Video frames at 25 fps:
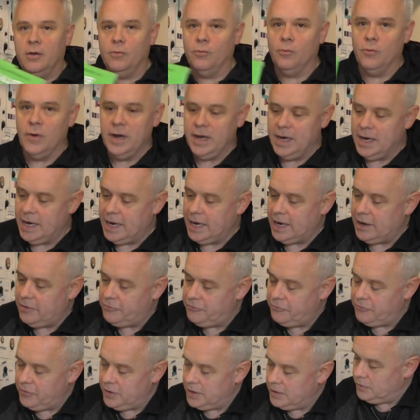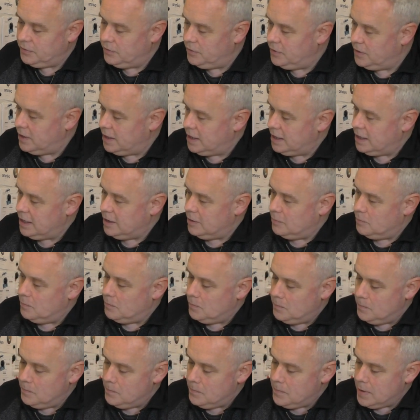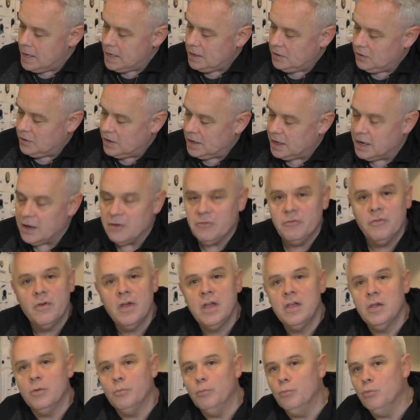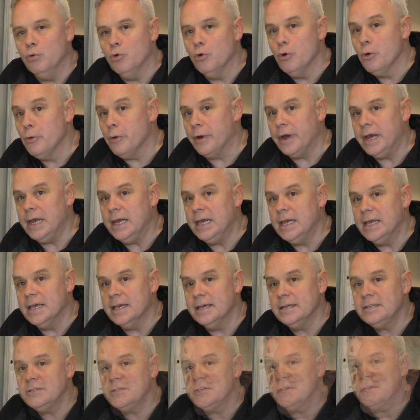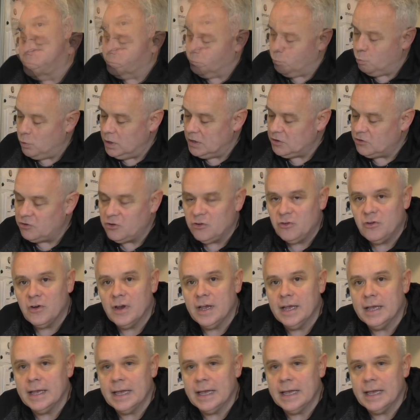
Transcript: we have the Metcalfe Brewery kit, which,